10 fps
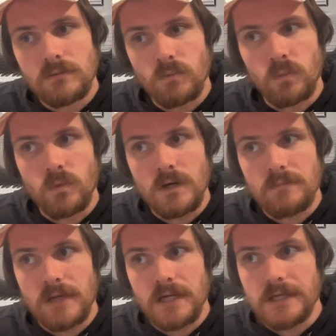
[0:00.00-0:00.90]
what
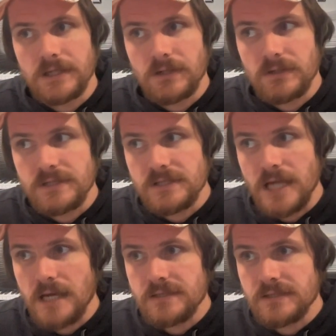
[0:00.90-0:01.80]
my current
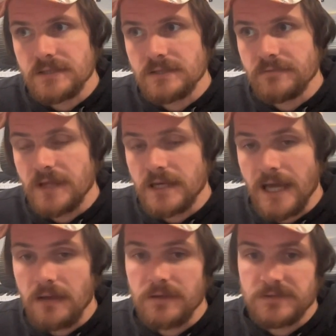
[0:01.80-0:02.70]
status is of that
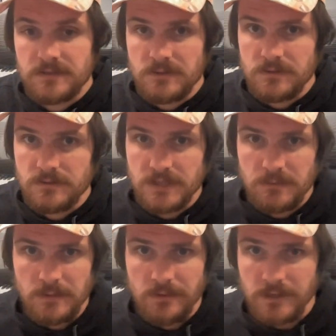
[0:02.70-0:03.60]
now. I seem
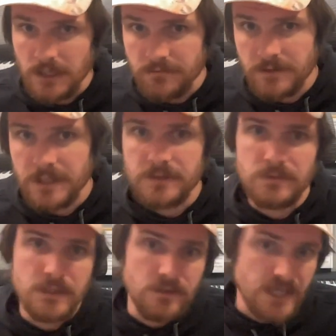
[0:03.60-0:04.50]
to be recovering,
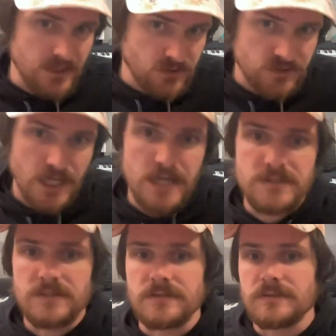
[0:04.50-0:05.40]
doing all the
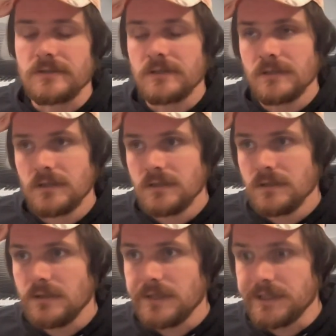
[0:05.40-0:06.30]
exercises,
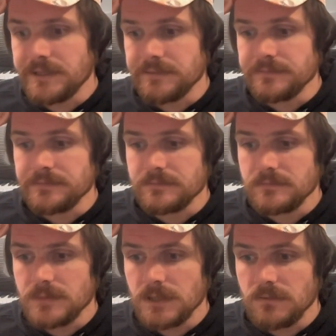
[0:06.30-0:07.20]

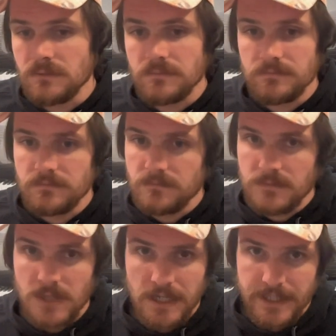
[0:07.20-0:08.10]

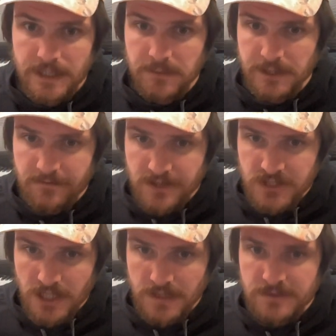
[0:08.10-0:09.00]
not getting plantar
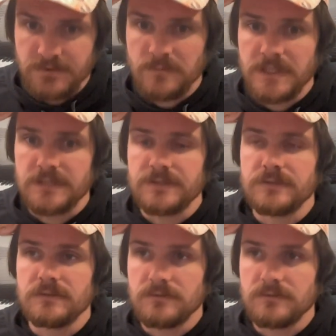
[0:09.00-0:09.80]
fasciitis from it.